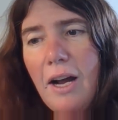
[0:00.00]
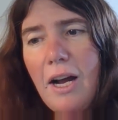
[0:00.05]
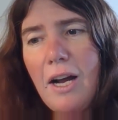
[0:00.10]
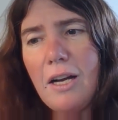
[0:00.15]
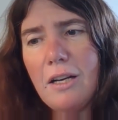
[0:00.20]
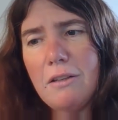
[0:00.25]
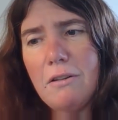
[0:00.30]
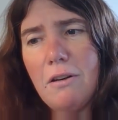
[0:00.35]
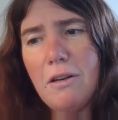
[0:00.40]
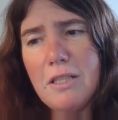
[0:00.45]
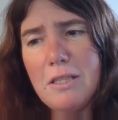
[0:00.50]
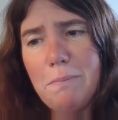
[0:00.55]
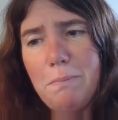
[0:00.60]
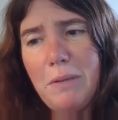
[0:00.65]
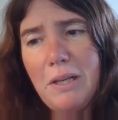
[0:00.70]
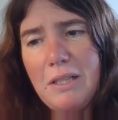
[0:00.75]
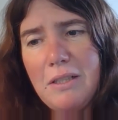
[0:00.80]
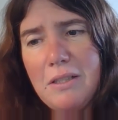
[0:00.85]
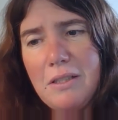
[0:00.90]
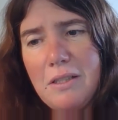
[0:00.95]
Hot cross
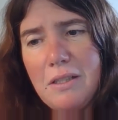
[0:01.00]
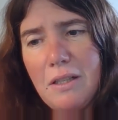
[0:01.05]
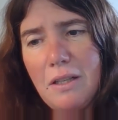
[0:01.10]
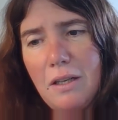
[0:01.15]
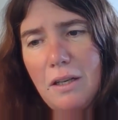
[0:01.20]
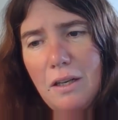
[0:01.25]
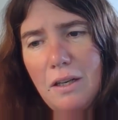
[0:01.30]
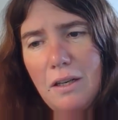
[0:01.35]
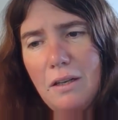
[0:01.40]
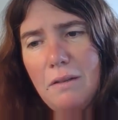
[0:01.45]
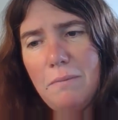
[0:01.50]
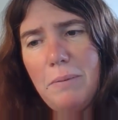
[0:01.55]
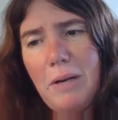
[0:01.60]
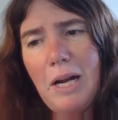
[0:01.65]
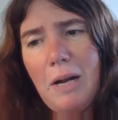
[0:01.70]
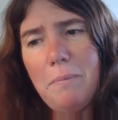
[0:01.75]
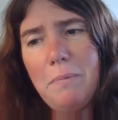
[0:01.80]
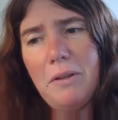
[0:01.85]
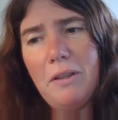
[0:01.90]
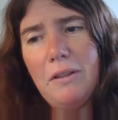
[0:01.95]
buns are
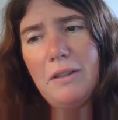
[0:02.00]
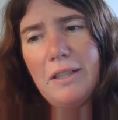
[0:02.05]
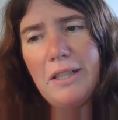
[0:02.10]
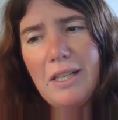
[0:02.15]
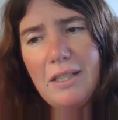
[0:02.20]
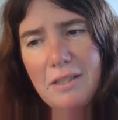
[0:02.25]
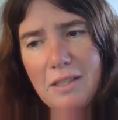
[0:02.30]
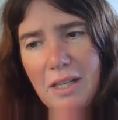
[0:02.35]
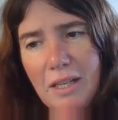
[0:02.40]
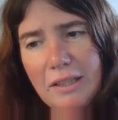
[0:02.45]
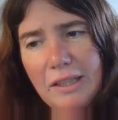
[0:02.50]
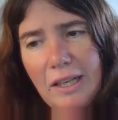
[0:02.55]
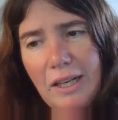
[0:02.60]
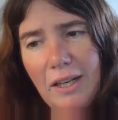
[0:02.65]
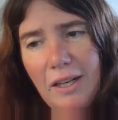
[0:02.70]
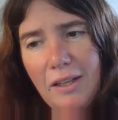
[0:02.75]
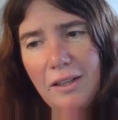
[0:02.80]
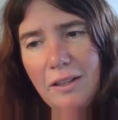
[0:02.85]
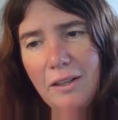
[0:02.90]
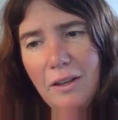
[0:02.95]
popular in
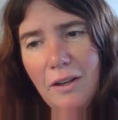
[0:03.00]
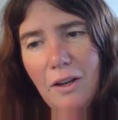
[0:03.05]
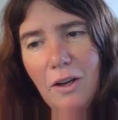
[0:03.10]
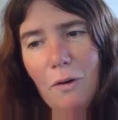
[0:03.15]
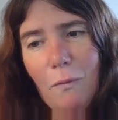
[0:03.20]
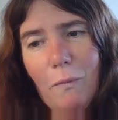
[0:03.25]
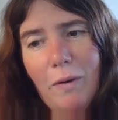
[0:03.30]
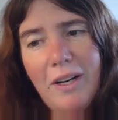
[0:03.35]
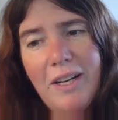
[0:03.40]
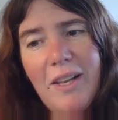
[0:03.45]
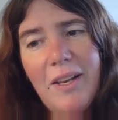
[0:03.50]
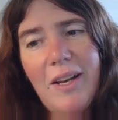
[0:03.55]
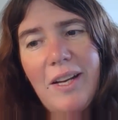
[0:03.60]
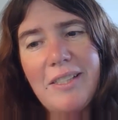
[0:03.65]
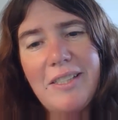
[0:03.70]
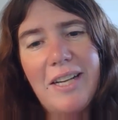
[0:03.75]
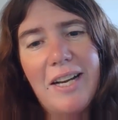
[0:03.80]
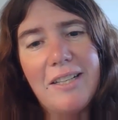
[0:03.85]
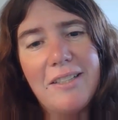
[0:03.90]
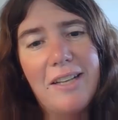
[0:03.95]
Kentucky. One of
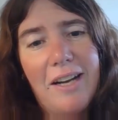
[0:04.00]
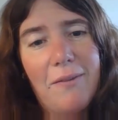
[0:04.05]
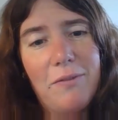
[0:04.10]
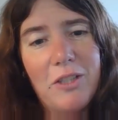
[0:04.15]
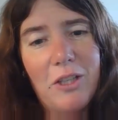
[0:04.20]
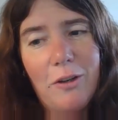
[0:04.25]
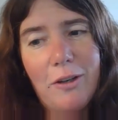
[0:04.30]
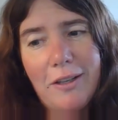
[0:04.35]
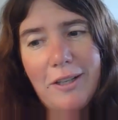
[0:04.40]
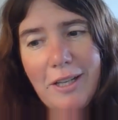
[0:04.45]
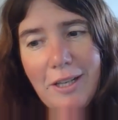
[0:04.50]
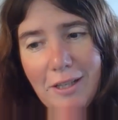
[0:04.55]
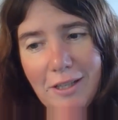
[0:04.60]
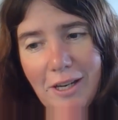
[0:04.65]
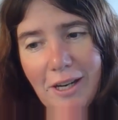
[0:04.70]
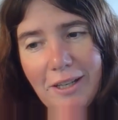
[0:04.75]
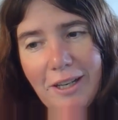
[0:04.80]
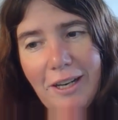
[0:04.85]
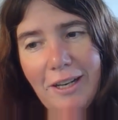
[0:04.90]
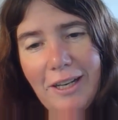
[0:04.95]
these days, I have to go to
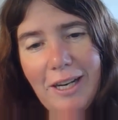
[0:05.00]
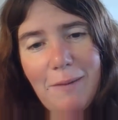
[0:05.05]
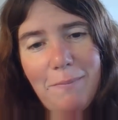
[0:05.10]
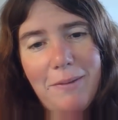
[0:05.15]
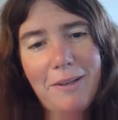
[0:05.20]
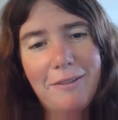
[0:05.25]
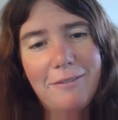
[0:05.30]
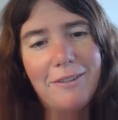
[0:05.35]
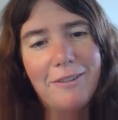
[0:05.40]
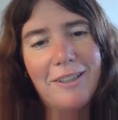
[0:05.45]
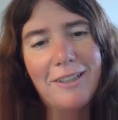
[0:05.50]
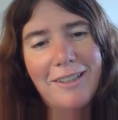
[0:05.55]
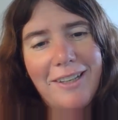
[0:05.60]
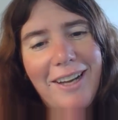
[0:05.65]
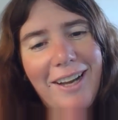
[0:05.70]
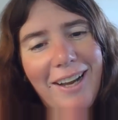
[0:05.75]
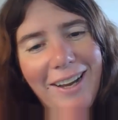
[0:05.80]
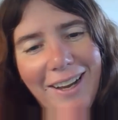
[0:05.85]
Kentucky and get me one.